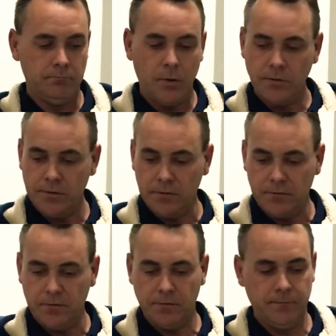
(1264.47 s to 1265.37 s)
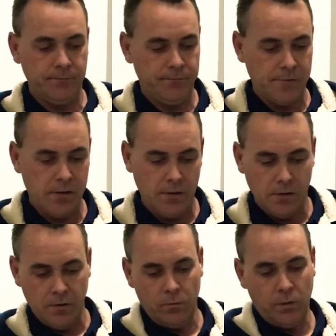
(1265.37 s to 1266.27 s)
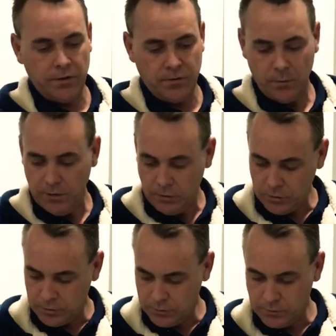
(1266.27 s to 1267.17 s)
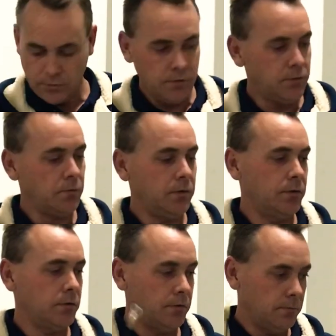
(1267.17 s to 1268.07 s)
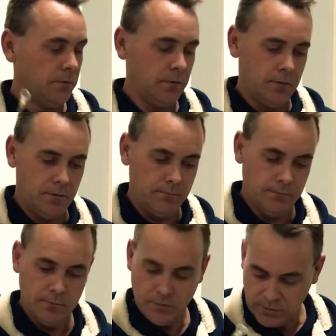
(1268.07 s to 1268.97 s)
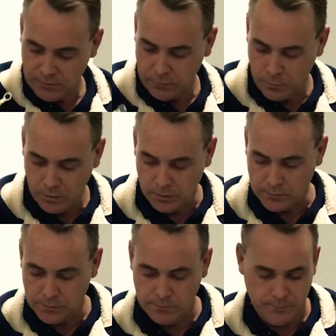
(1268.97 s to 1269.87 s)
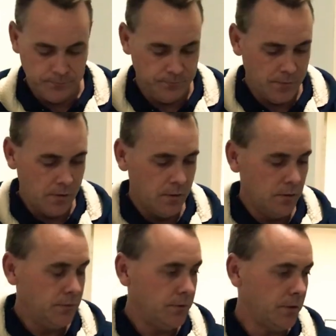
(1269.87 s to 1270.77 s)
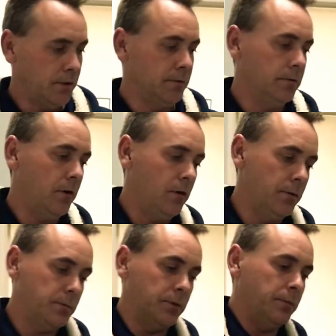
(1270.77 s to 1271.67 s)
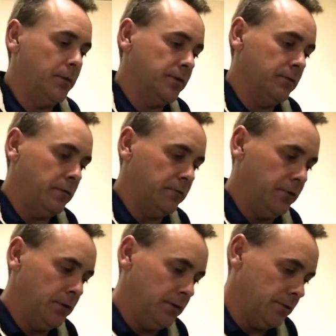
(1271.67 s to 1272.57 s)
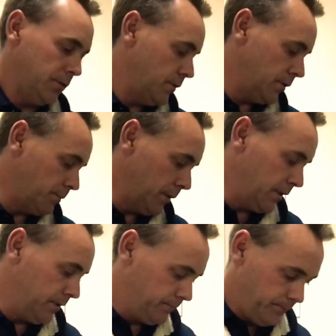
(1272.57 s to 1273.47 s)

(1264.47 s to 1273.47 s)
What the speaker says: positive. 1 switch, 2 switch. Alright, let's see if it works. So, I always put the positive on first, it's just me.